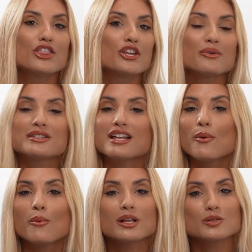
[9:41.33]
there was
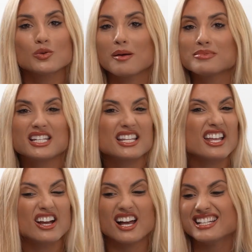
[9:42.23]
not once where I'm sitting
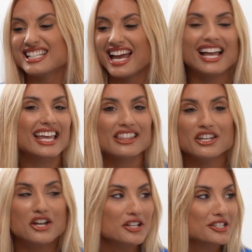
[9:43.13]
there attacking the
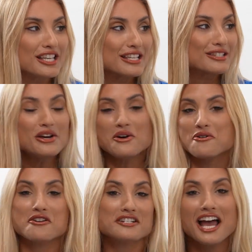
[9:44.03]
Nazis
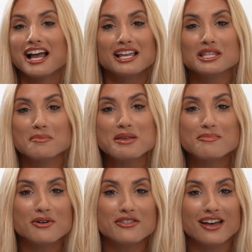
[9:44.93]
or attacking the
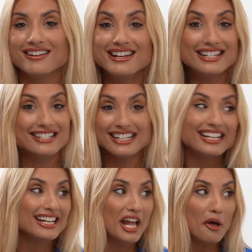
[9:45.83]
people that
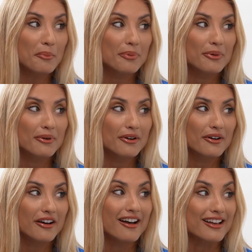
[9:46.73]
didn't help
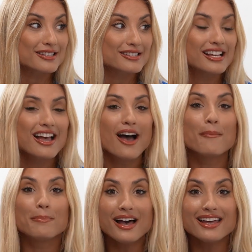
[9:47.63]
us.
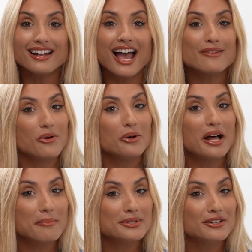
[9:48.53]
But I have a whole
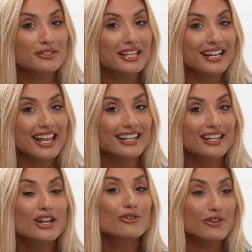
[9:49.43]
episode
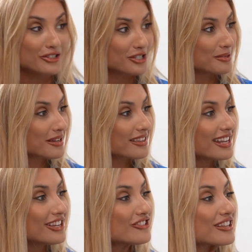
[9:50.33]
dedicated, Righteous Among the
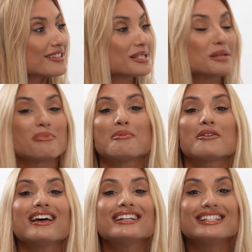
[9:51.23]
Nations, to the people
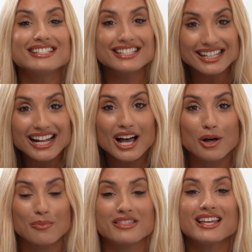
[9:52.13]
that did
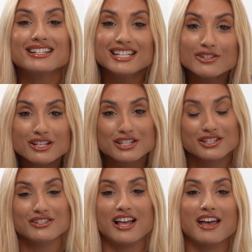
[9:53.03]
help and that did risk
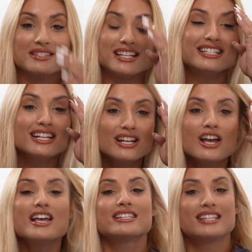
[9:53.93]
their lives and did
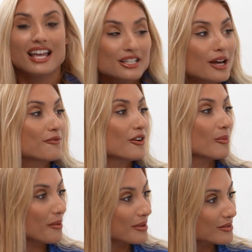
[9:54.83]
stand up for
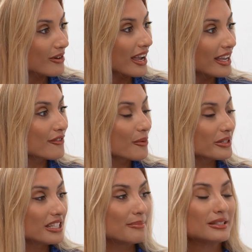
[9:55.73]
what was right and for
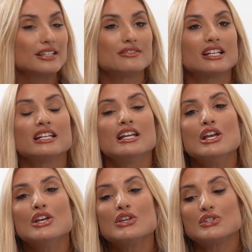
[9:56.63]
what they believed in.
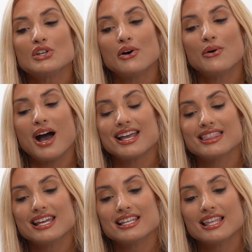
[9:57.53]
So I
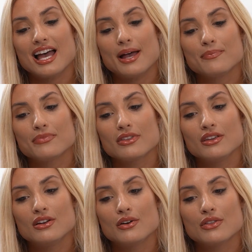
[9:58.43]
think that,
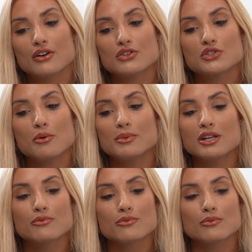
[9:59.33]
there are so
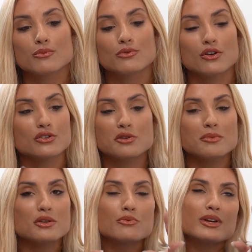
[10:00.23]

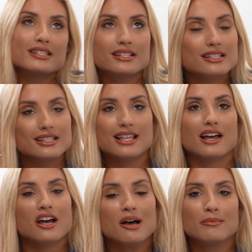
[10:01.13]
many risks
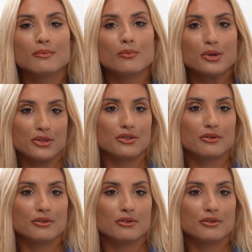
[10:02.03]
that come with